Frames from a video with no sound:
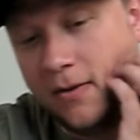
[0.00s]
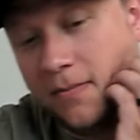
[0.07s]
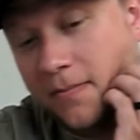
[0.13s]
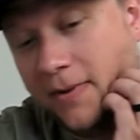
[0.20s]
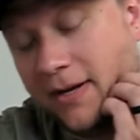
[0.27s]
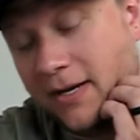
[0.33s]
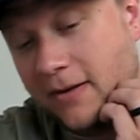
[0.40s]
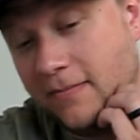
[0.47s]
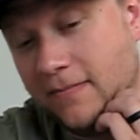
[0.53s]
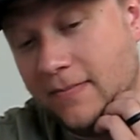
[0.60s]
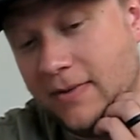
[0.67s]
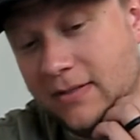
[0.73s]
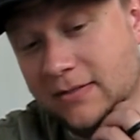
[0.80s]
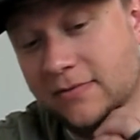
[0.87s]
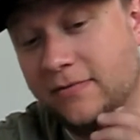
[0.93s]
But
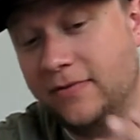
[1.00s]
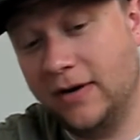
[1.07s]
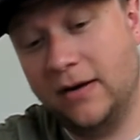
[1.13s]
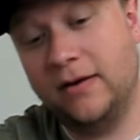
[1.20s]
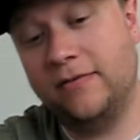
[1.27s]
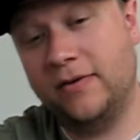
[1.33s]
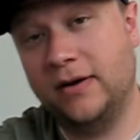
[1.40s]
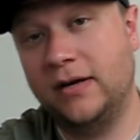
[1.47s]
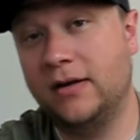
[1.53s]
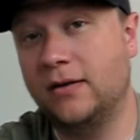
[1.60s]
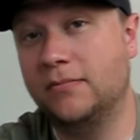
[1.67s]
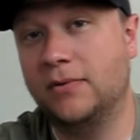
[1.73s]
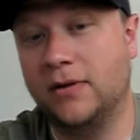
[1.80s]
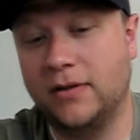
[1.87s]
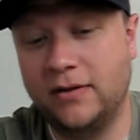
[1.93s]
it's a very, very good
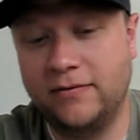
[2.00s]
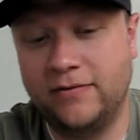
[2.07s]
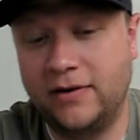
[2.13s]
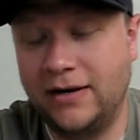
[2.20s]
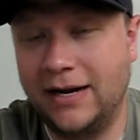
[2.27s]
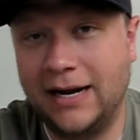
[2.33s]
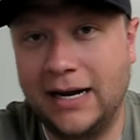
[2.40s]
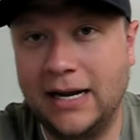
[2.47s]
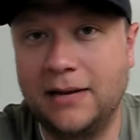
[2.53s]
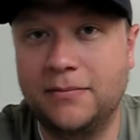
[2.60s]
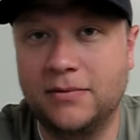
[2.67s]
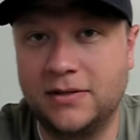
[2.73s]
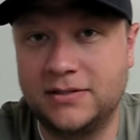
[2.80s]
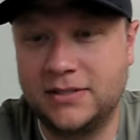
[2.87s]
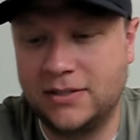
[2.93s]
bullet, very high
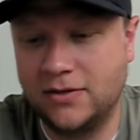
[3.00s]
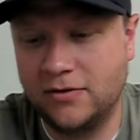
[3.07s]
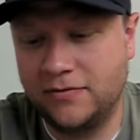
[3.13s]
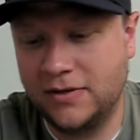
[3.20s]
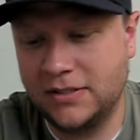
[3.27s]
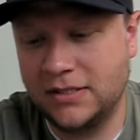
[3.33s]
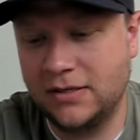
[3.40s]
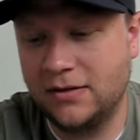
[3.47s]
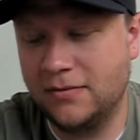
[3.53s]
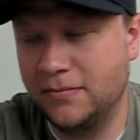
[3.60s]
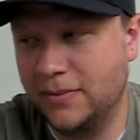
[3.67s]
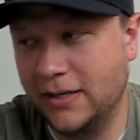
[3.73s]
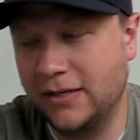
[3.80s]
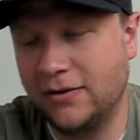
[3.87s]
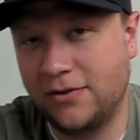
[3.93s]
ballistic coefficient,
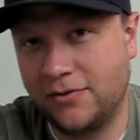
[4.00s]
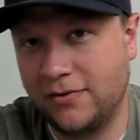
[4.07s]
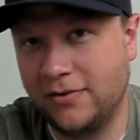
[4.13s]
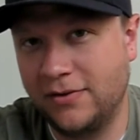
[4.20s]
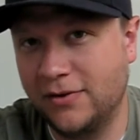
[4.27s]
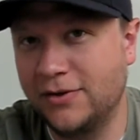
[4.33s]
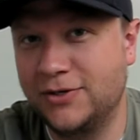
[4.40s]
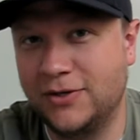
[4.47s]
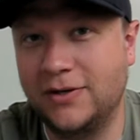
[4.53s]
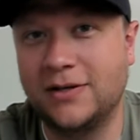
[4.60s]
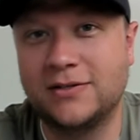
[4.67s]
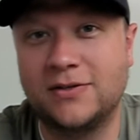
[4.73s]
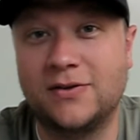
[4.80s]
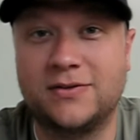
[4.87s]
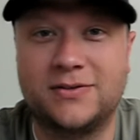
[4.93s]
but you're shooting it
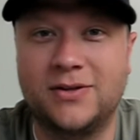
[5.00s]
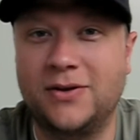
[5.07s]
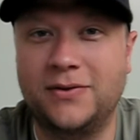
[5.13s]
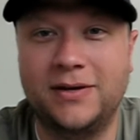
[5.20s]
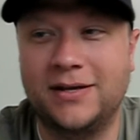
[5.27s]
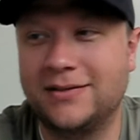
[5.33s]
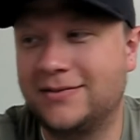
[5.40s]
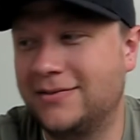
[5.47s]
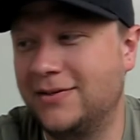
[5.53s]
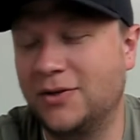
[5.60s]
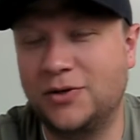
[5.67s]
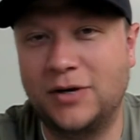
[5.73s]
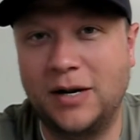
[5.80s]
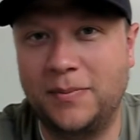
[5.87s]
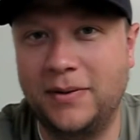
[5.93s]
so slowly it's still
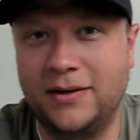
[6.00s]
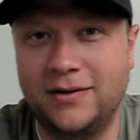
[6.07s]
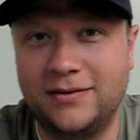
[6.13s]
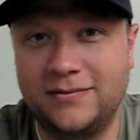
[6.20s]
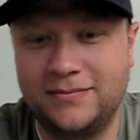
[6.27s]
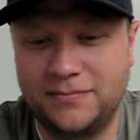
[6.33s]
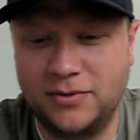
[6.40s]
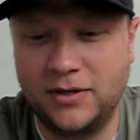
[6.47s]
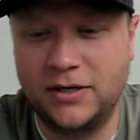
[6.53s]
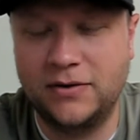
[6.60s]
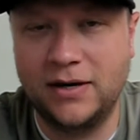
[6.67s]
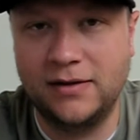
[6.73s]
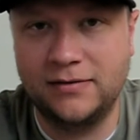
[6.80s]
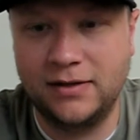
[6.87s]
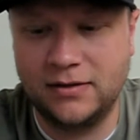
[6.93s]
dropping pretty
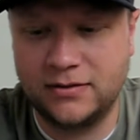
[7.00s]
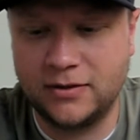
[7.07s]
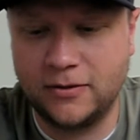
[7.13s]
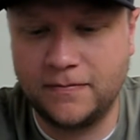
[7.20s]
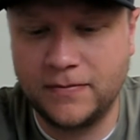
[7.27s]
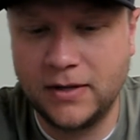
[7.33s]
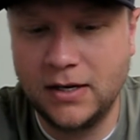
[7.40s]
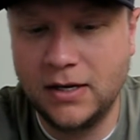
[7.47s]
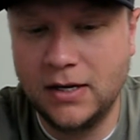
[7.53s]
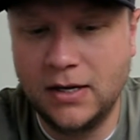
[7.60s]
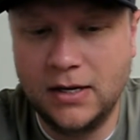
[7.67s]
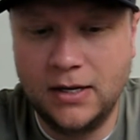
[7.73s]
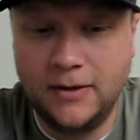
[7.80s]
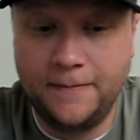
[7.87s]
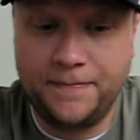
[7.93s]
crazy. So
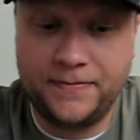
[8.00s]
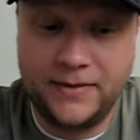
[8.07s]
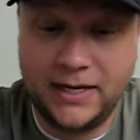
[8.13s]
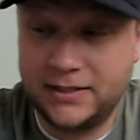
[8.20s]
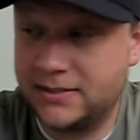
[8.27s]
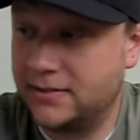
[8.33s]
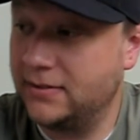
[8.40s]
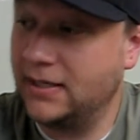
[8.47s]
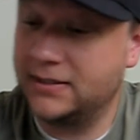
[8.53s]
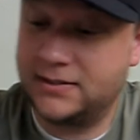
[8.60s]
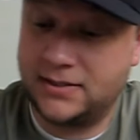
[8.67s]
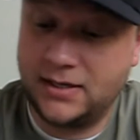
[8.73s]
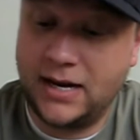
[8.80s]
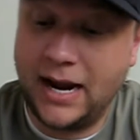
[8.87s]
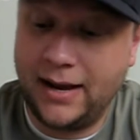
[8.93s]
that's
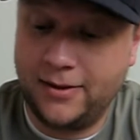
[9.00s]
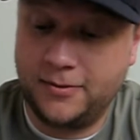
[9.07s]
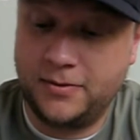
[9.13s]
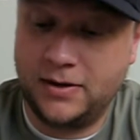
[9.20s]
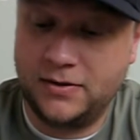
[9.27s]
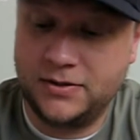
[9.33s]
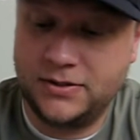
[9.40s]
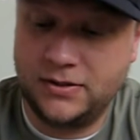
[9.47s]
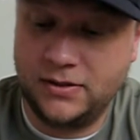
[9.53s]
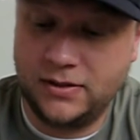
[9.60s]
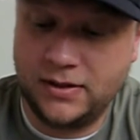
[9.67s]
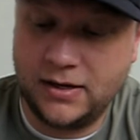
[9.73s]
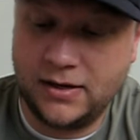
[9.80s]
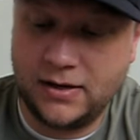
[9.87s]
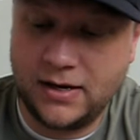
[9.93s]
the caliber I was shooting
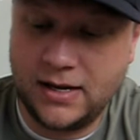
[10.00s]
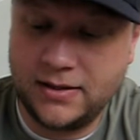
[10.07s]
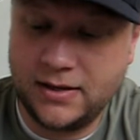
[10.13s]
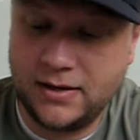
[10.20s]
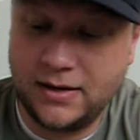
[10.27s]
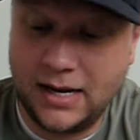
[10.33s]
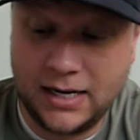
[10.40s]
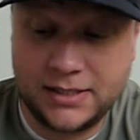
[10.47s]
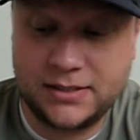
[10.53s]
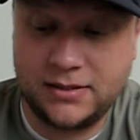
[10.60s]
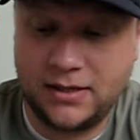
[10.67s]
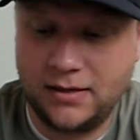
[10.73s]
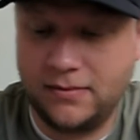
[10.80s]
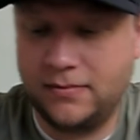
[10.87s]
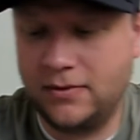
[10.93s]
there. And then
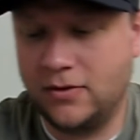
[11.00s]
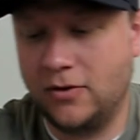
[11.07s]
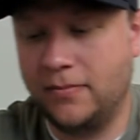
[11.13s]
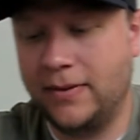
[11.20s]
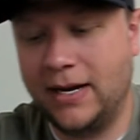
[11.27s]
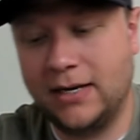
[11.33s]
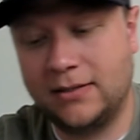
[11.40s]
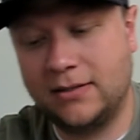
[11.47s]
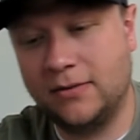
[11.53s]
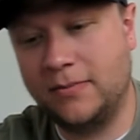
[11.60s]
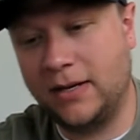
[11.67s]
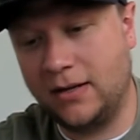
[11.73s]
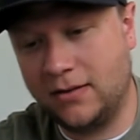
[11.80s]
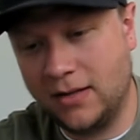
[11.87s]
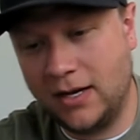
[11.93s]
actually, going back to my
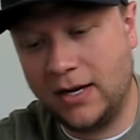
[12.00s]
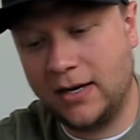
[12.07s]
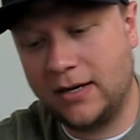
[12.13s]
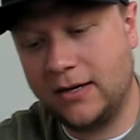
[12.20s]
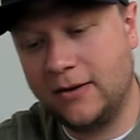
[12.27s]
Glock,